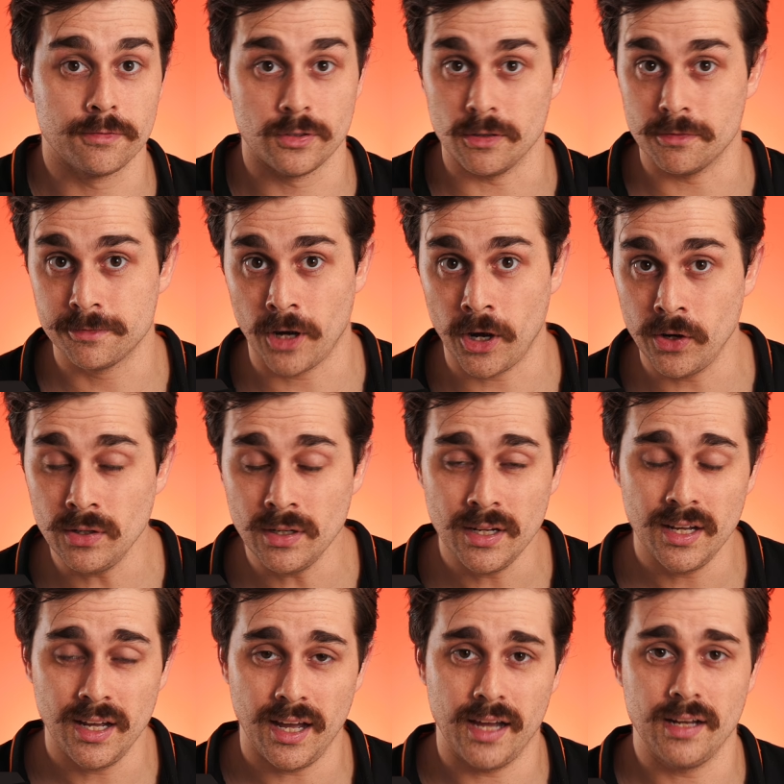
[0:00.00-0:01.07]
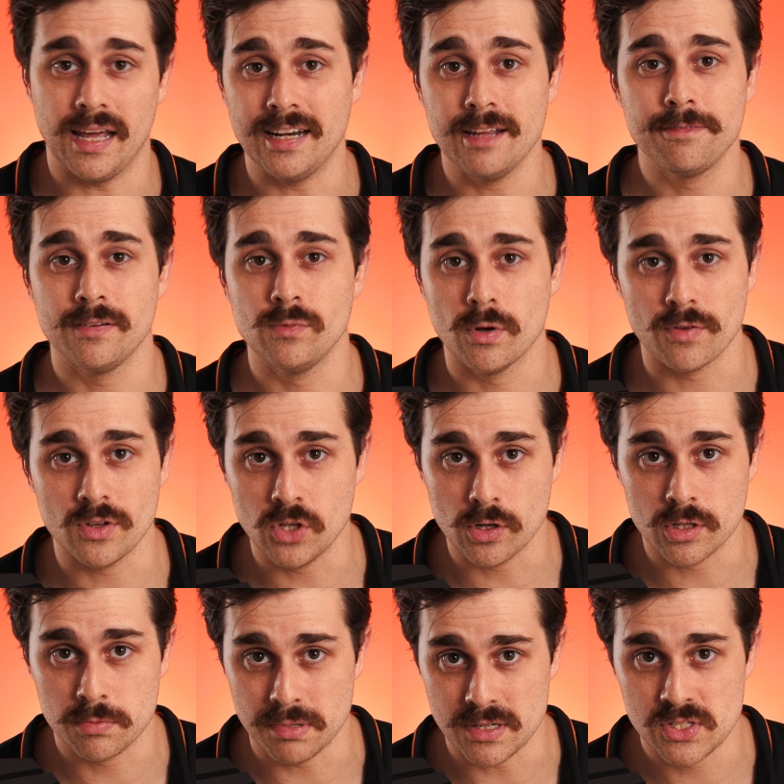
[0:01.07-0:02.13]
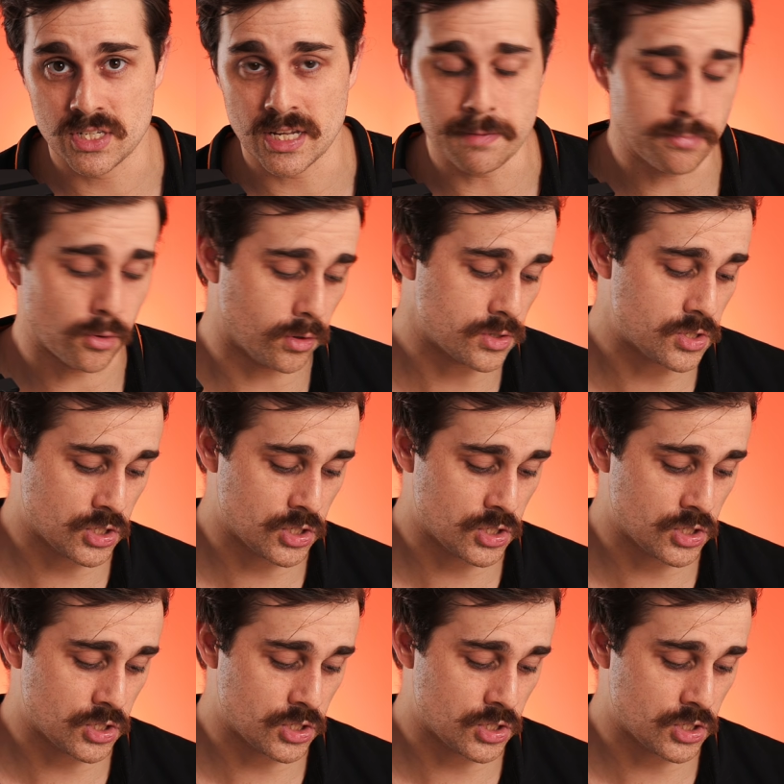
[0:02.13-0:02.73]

for your phone and anything with a USB-C port.